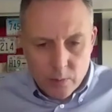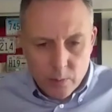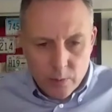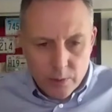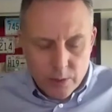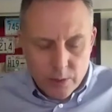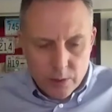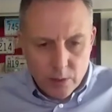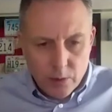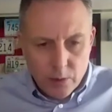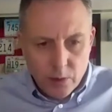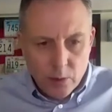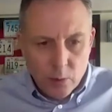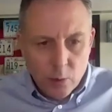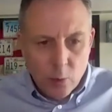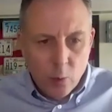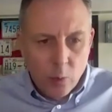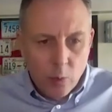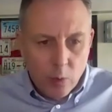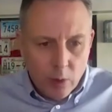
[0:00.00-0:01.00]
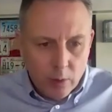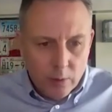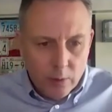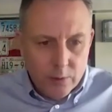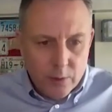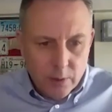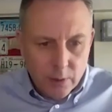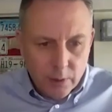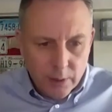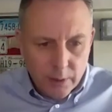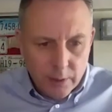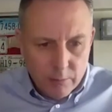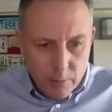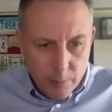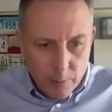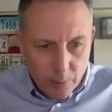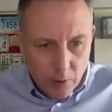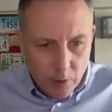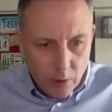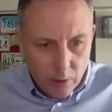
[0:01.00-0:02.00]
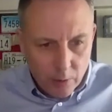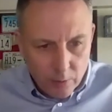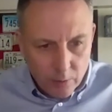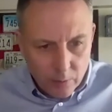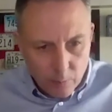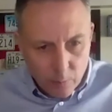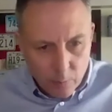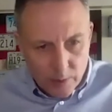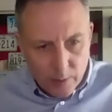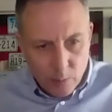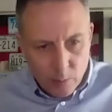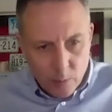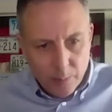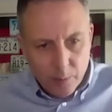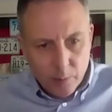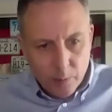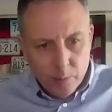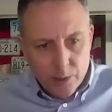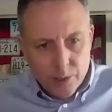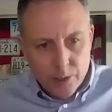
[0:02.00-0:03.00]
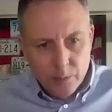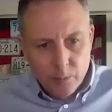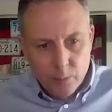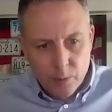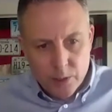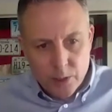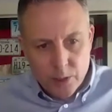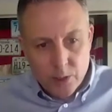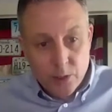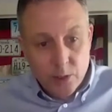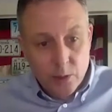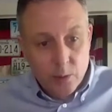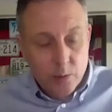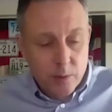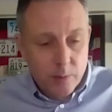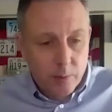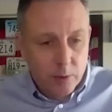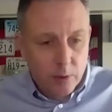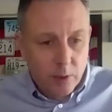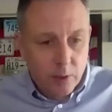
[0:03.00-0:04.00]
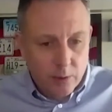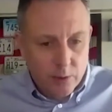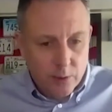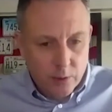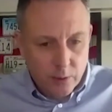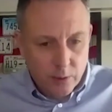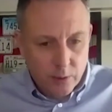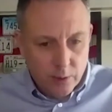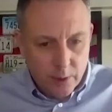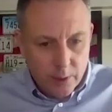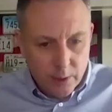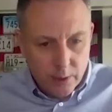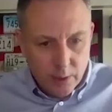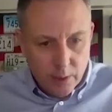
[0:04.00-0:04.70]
which is a new quarterly report that we're publishing, which is due to be launched on the